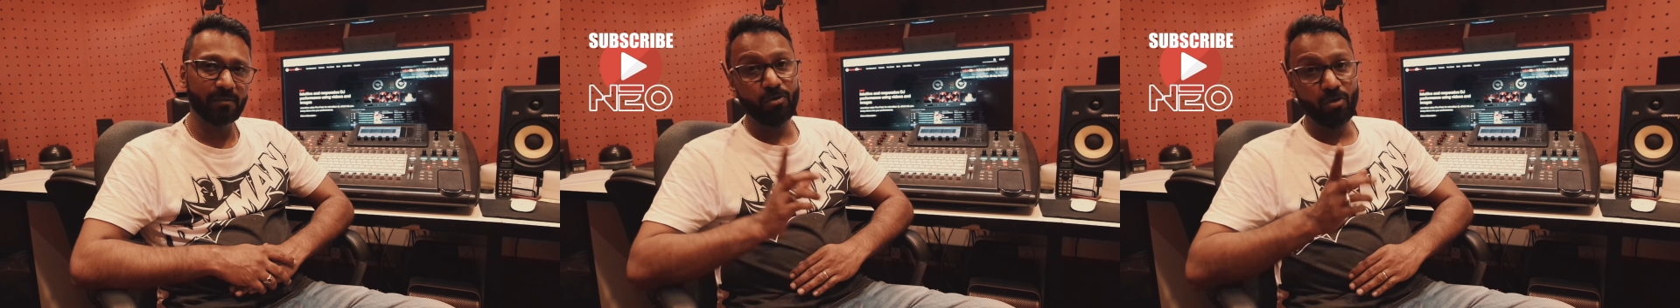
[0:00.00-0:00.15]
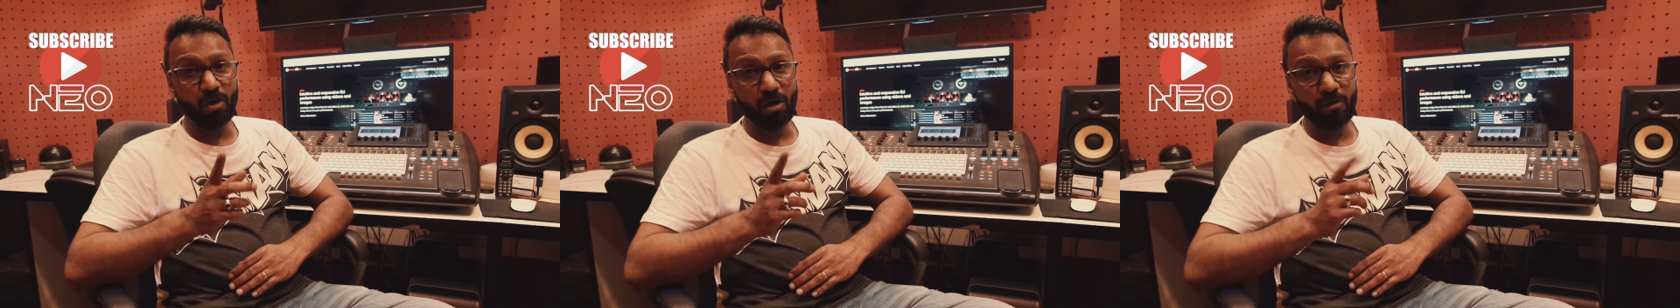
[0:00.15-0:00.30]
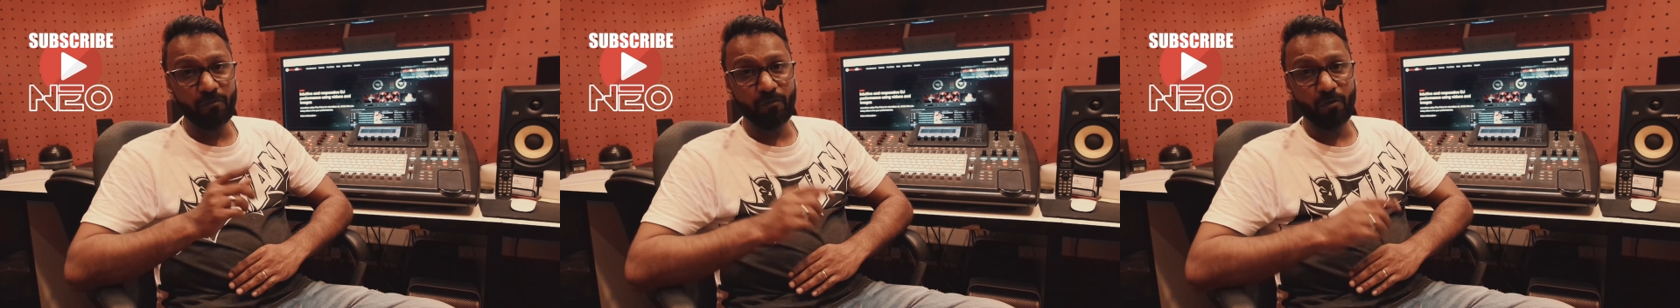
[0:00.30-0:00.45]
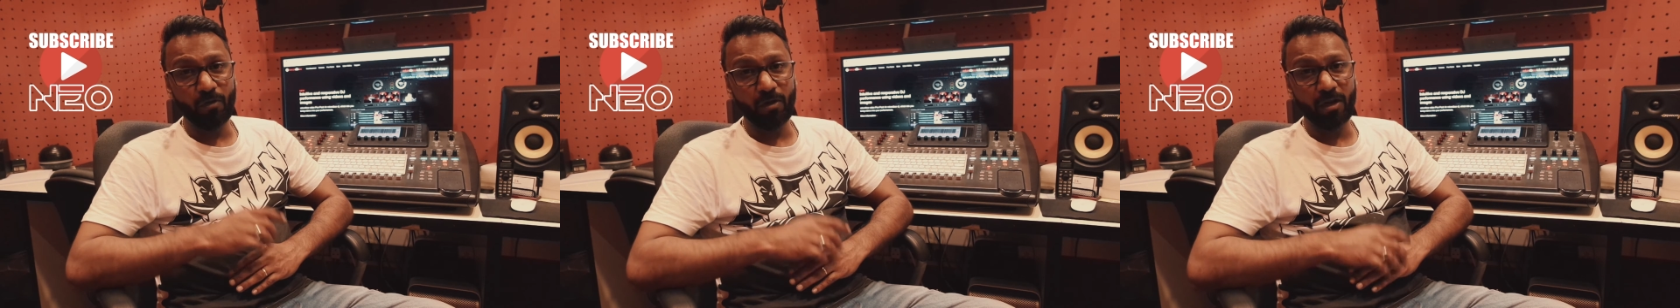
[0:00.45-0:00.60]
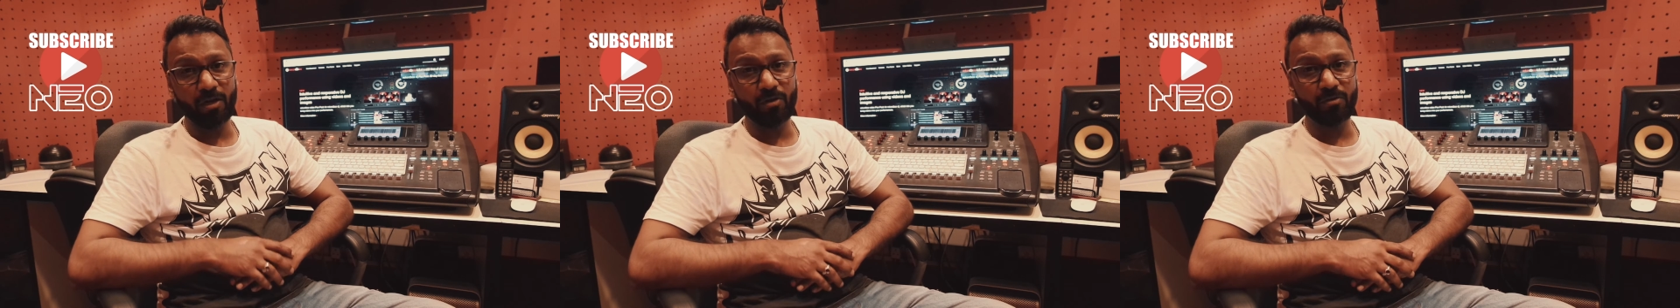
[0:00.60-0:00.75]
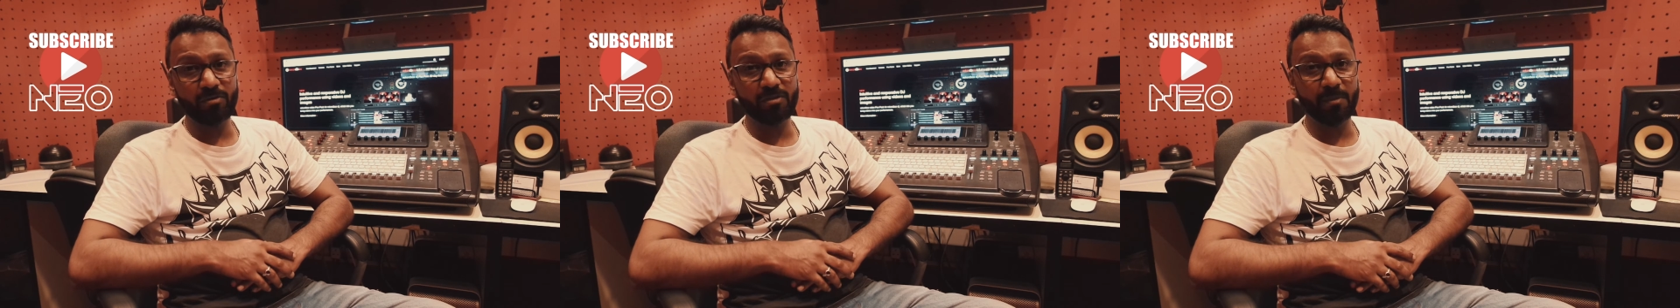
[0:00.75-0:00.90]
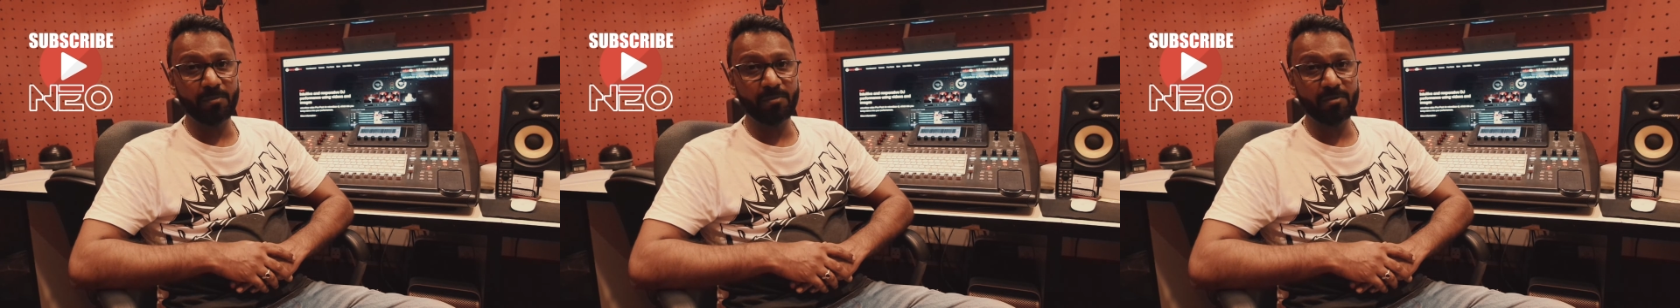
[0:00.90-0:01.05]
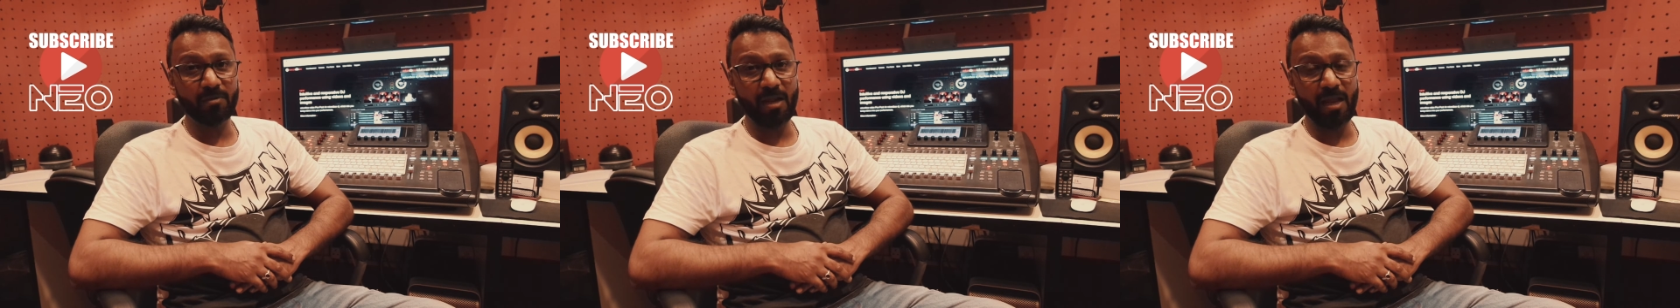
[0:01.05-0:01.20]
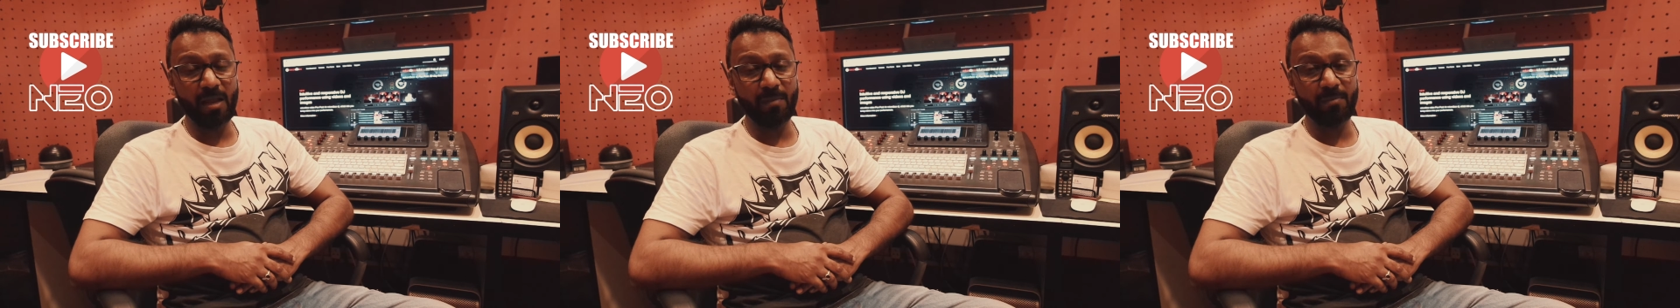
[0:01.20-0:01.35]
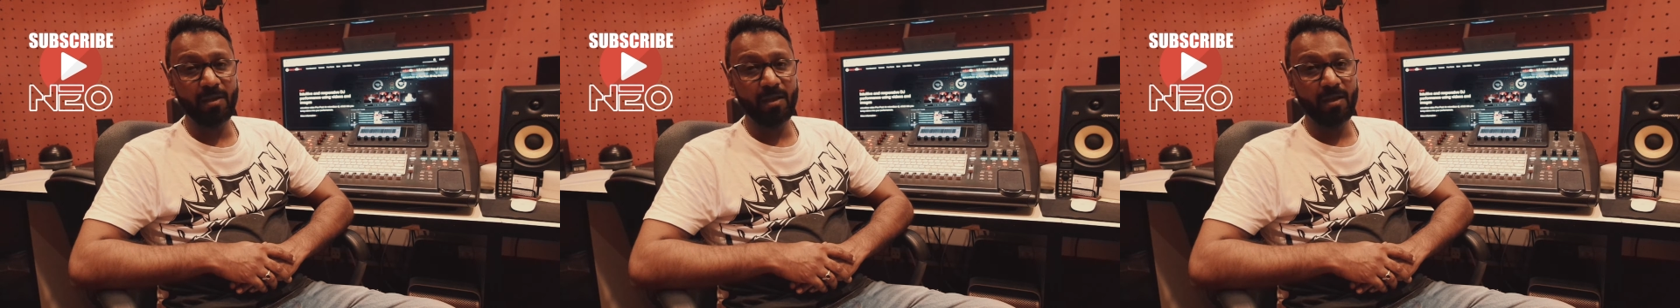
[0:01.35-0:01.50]
Do not forget to
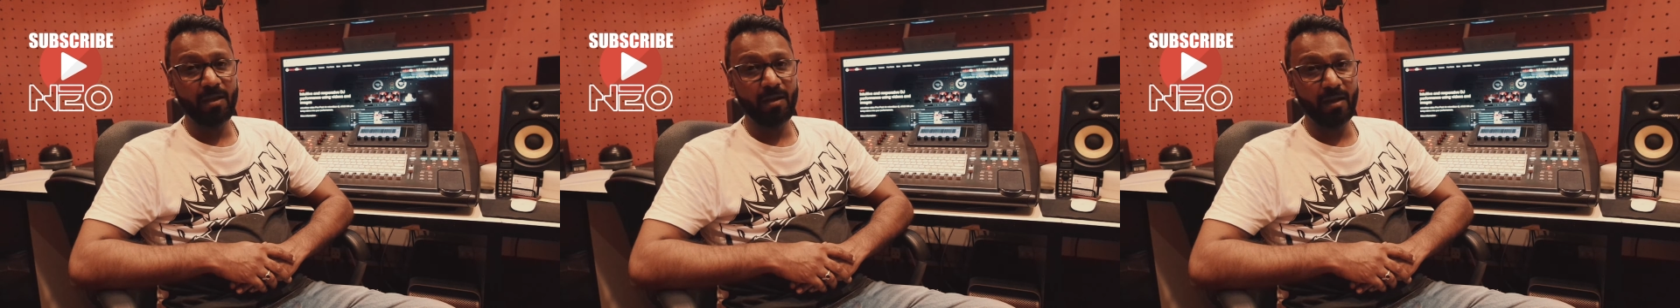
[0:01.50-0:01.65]
subscribe,